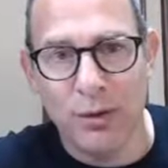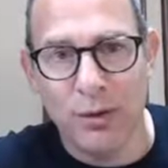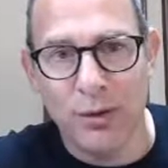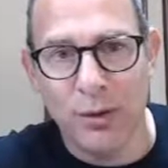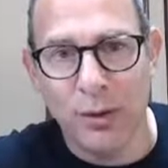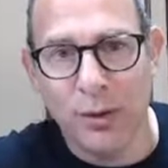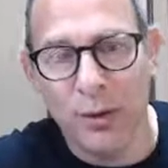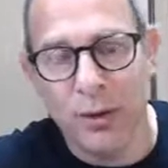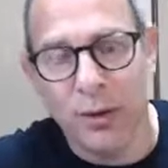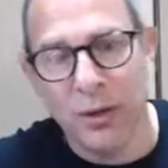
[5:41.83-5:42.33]

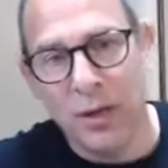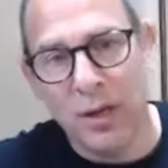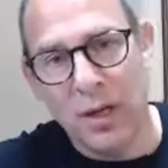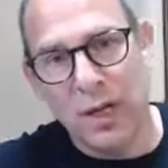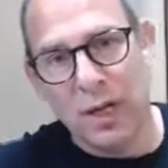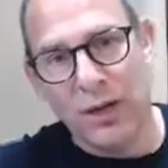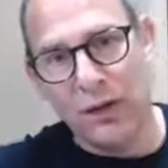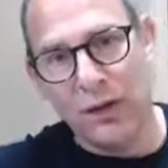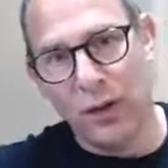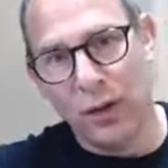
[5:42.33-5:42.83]
So
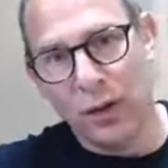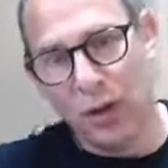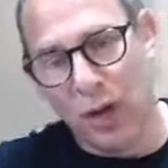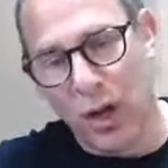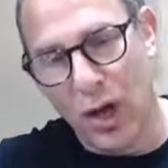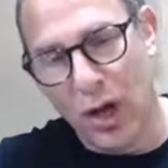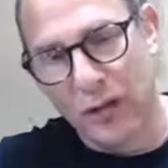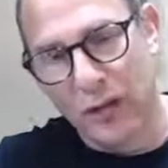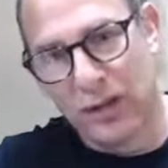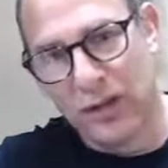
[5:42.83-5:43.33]
they'll
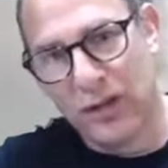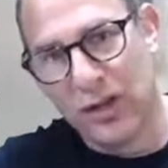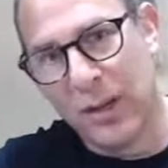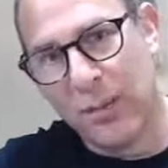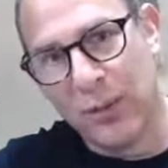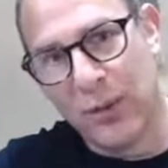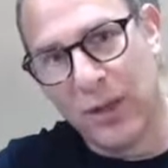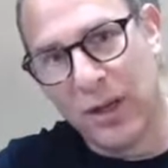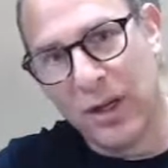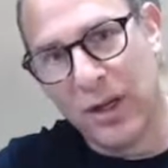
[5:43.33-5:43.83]
launch
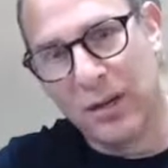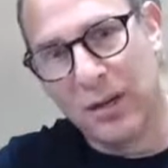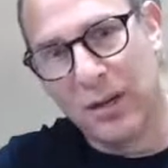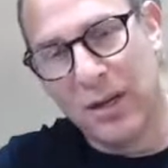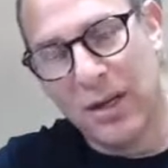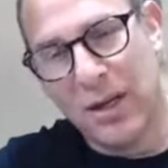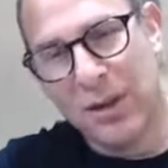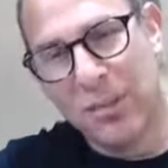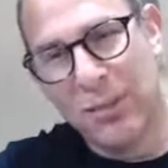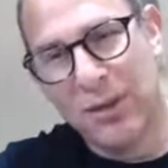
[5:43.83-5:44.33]
something,
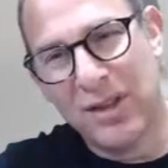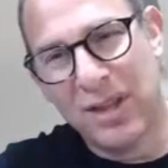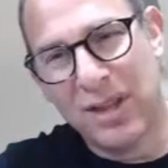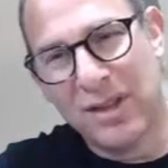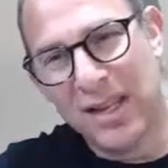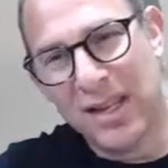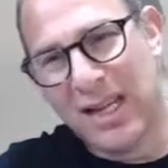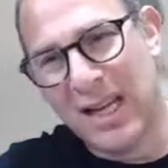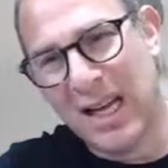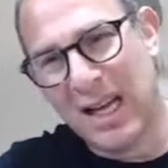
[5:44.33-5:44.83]
but then
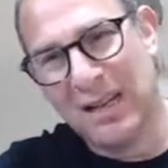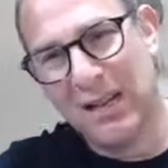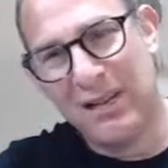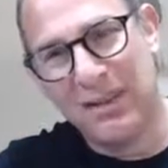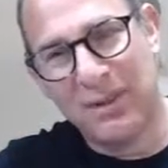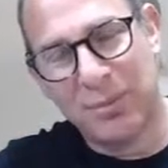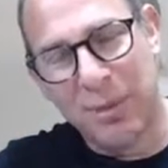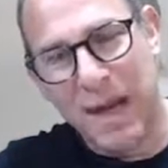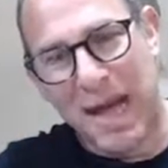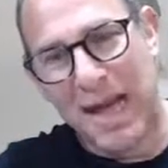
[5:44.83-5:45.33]
they kind of
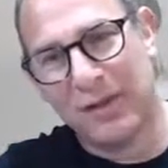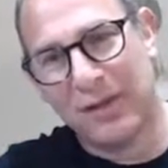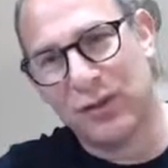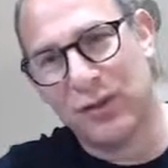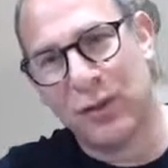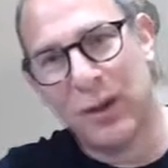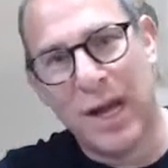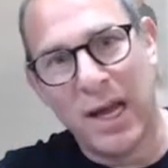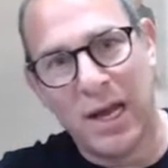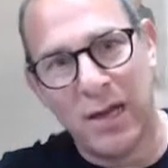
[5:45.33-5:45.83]
spot
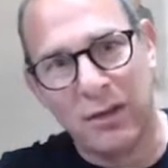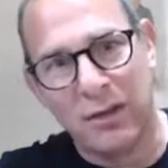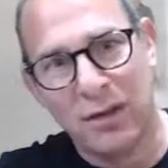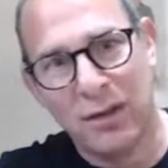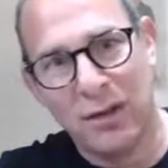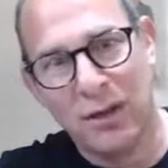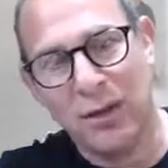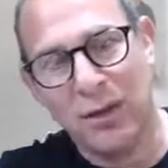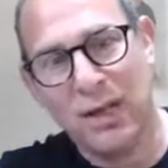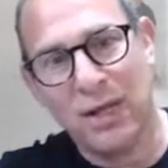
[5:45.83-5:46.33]
train,
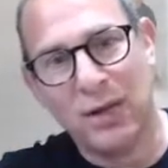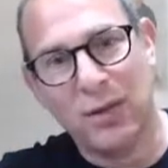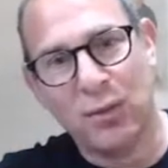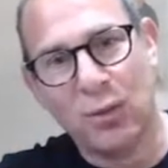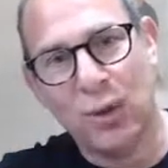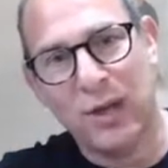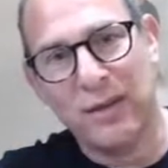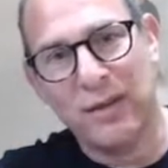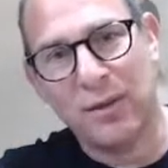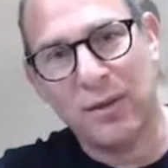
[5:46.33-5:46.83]
like
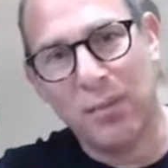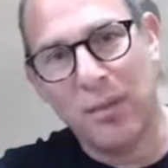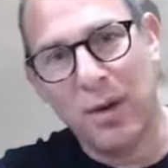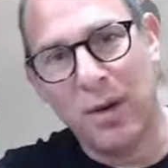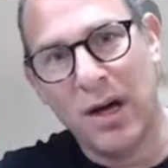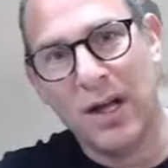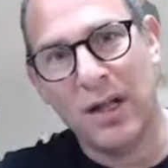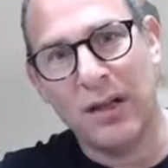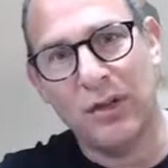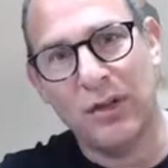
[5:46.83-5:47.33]
once a
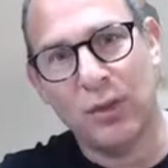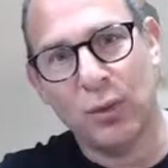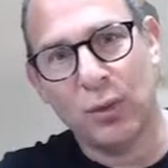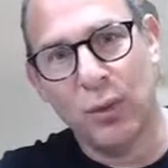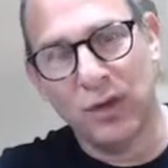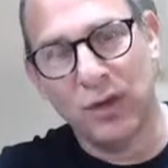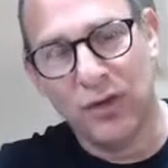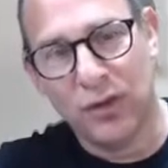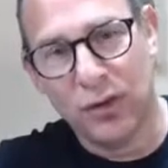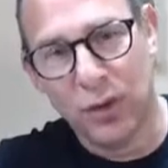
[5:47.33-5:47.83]
month or
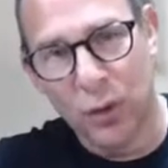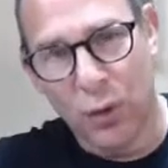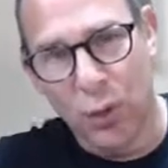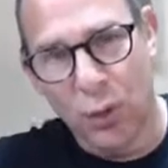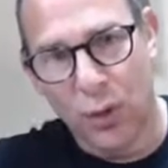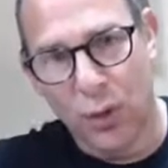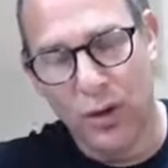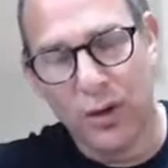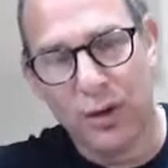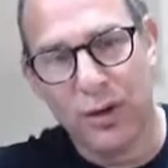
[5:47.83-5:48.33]
once a
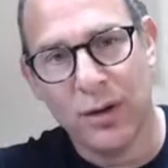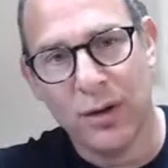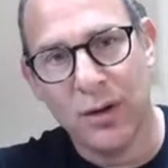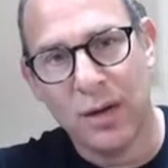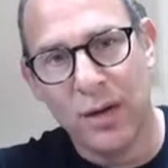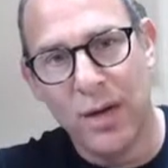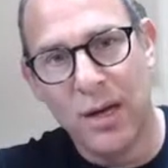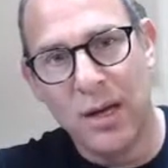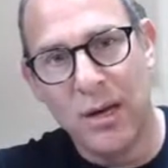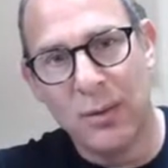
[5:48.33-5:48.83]

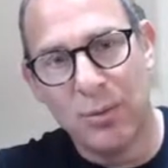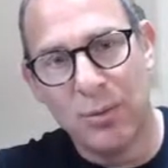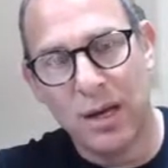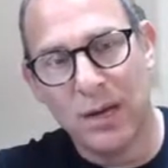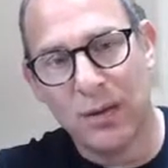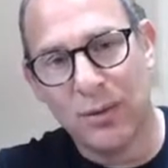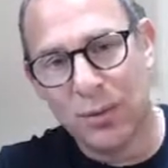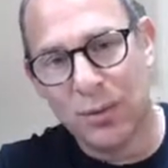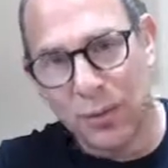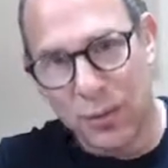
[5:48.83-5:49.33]
quarter,
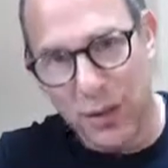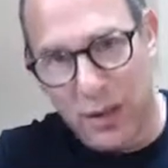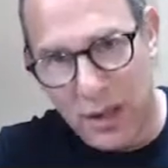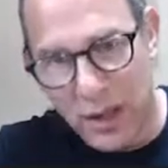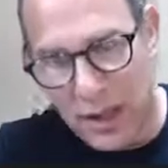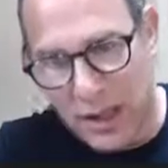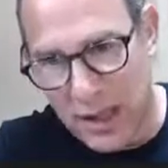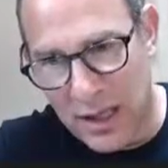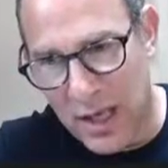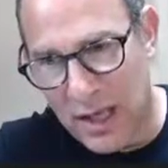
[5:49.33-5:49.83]
but
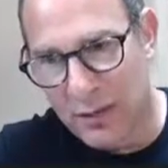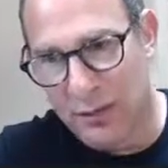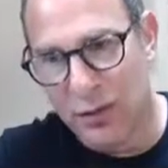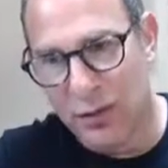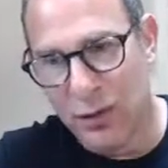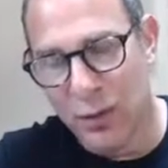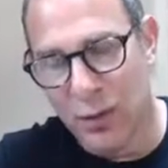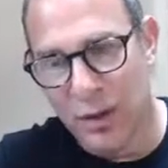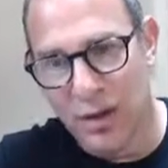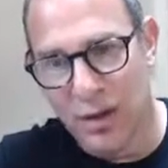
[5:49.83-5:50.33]
really kind of
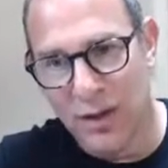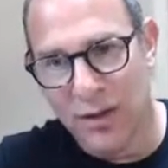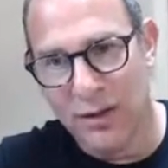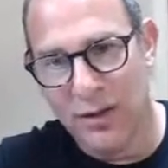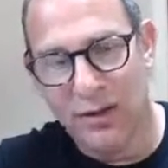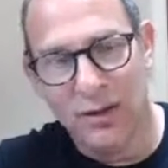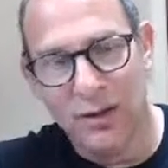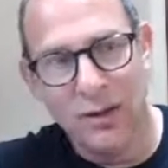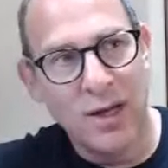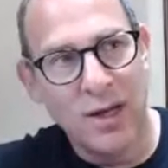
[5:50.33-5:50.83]
doing
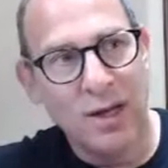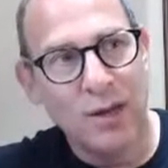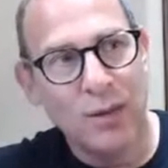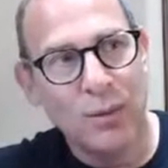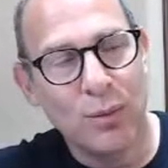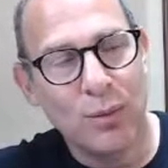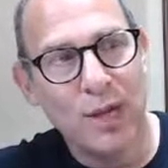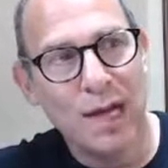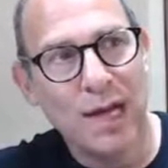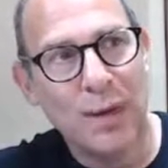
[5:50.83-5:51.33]
these,
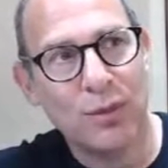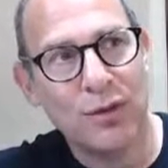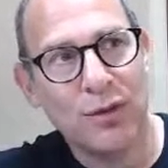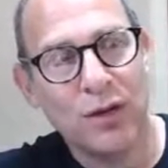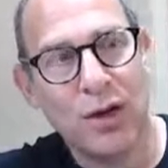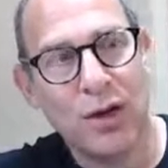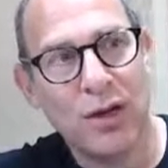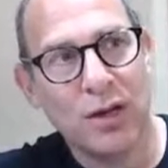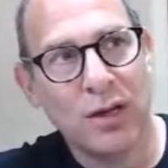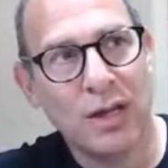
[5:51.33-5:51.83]
what I would
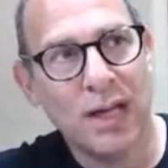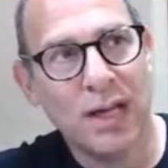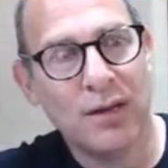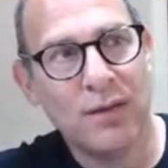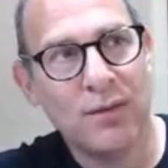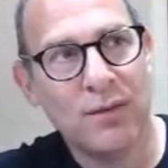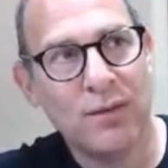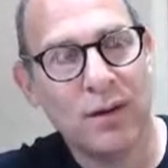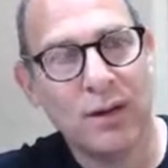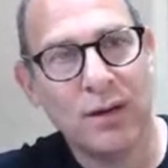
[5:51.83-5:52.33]
call kind
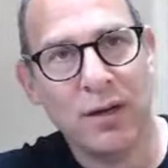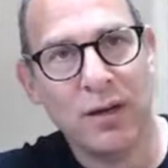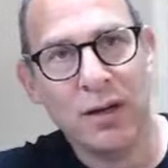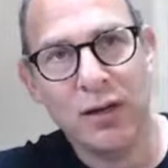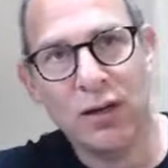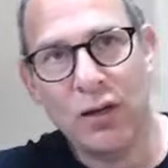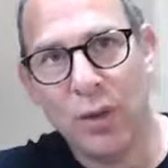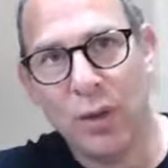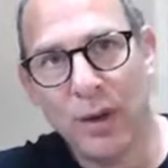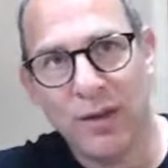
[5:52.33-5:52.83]
of very
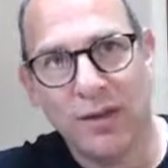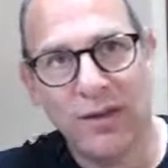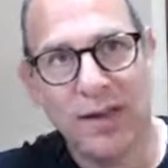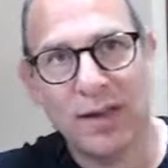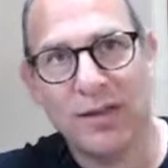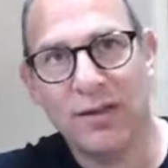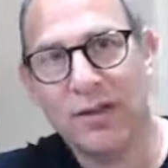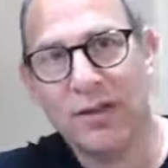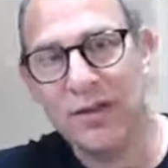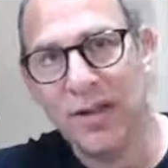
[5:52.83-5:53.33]
USA
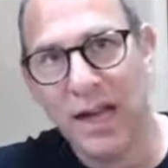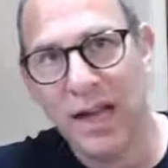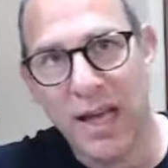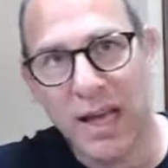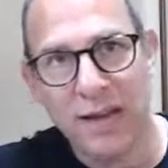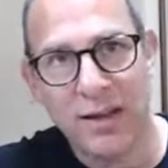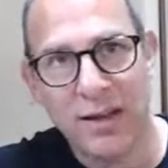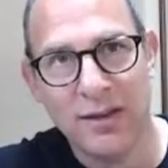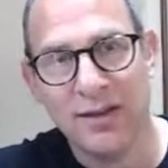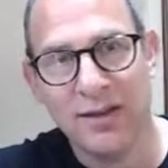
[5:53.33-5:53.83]

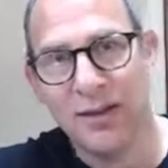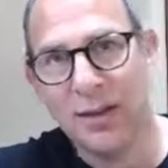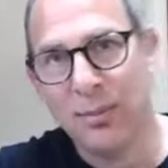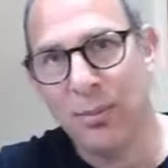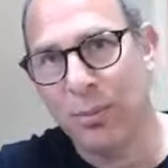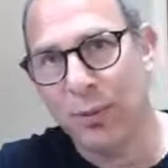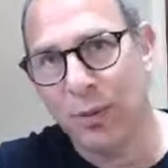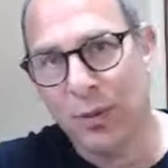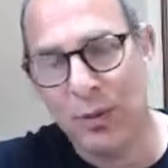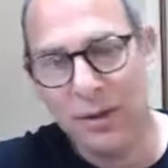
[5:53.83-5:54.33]
Today,
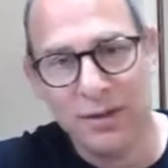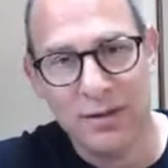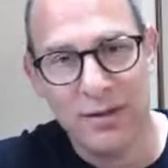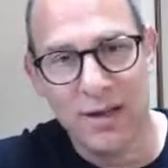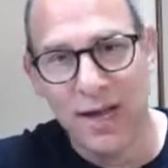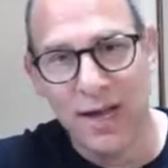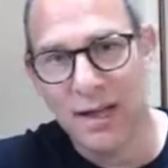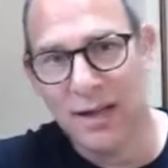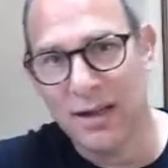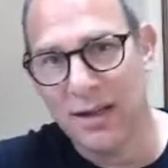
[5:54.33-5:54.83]
simple
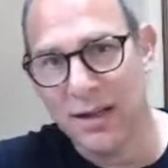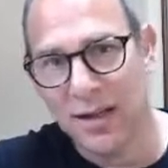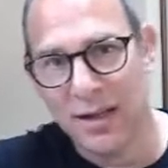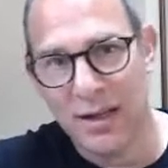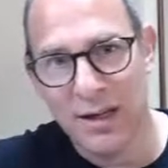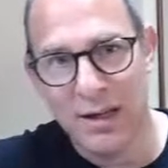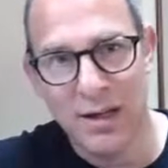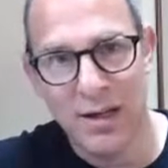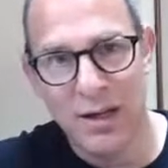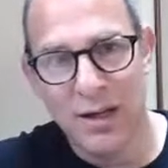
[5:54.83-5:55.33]

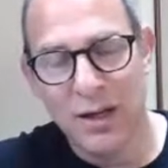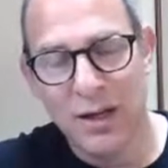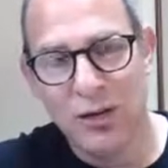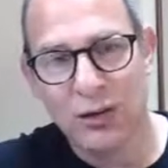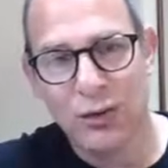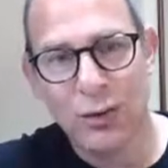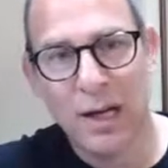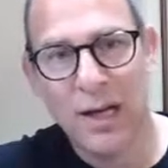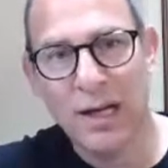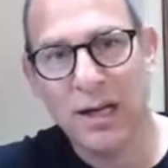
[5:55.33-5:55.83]
daily
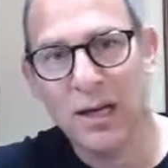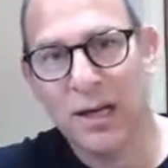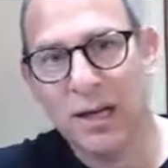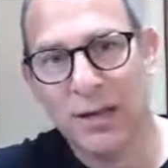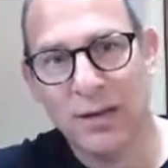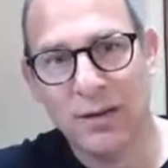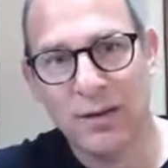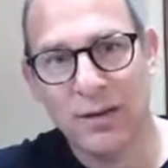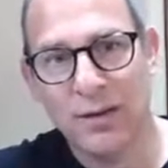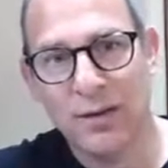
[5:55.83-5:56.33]

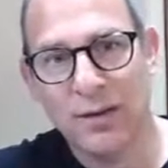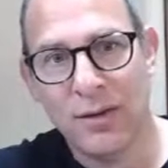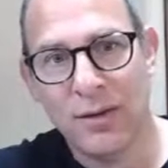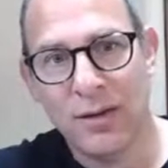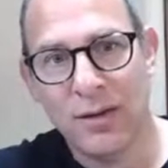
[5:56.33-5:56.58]
trainings